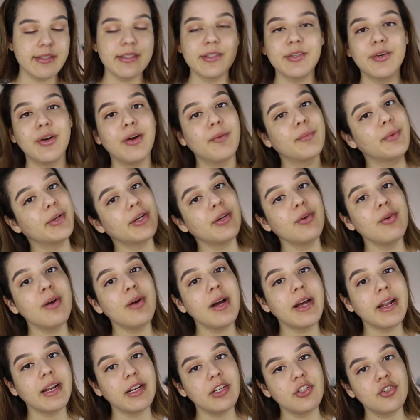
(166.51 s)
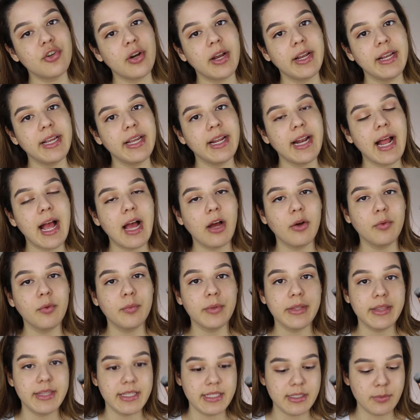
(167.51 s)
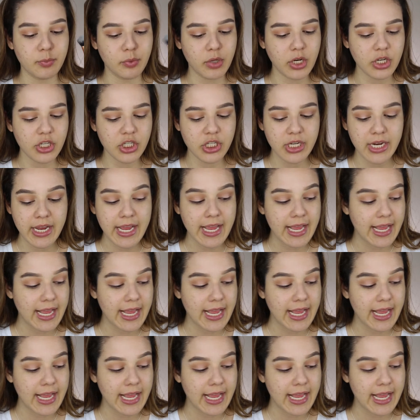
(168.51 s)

So I'm gonna go ahead and try it out with this brush.